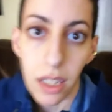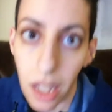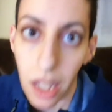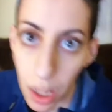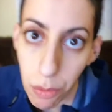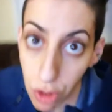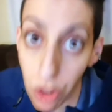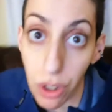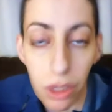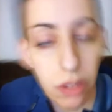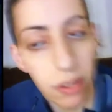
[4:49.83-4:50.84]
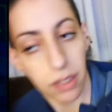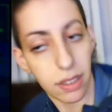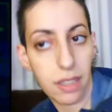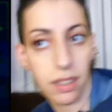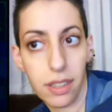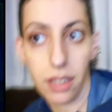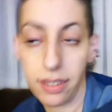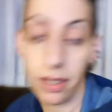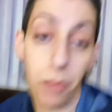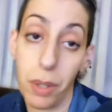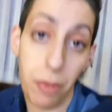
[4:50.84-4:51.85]
and I'm sure that
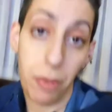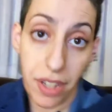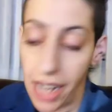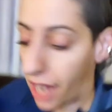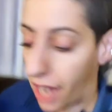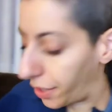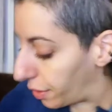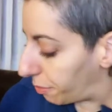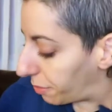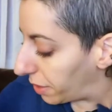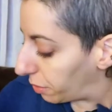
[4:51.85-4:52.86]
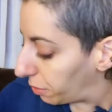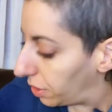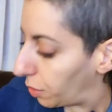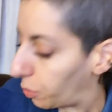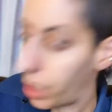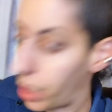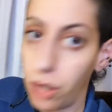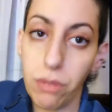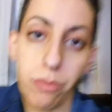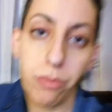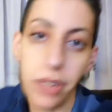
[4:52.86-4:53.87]
some of them are very accurate. But you know, we're not
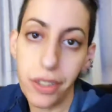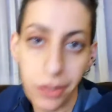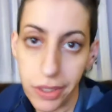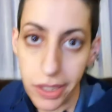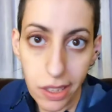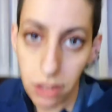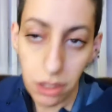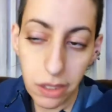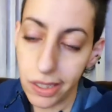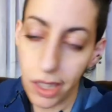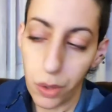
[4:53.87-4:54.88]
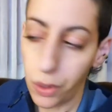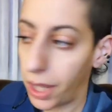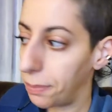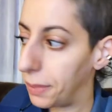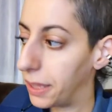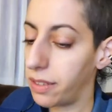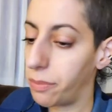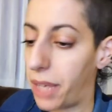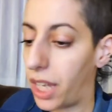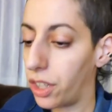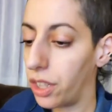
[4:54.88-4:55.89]
doing that. Let's not do that. It doesn't
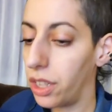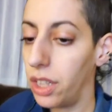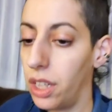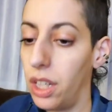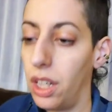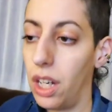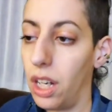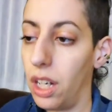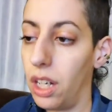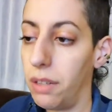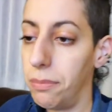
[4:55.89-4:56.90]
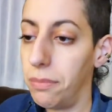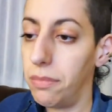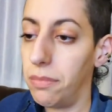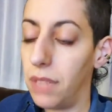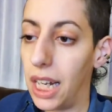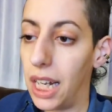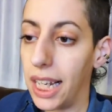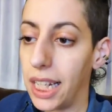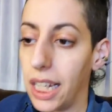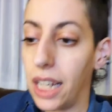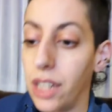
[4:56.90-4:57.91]
matter.
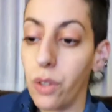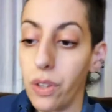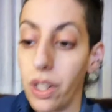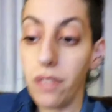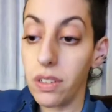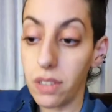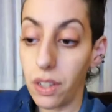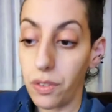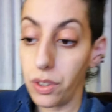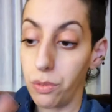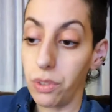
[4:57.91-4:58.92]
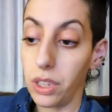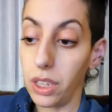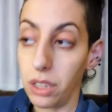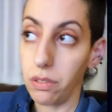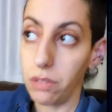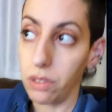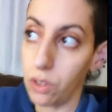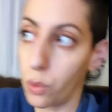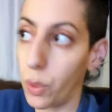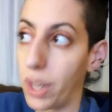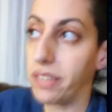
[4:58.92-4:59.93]
I know that I've discovered really good
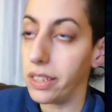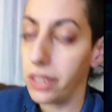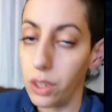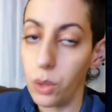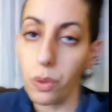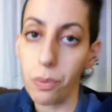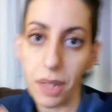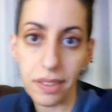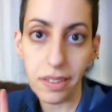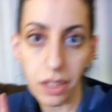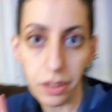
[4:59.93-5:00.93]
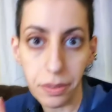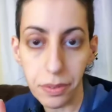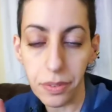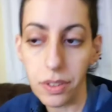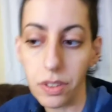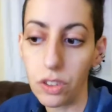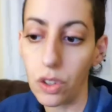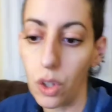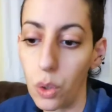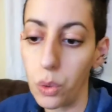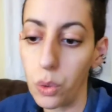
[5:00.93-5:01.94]
ways to deal with myself.
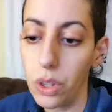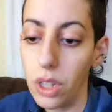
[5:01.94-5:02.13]
So,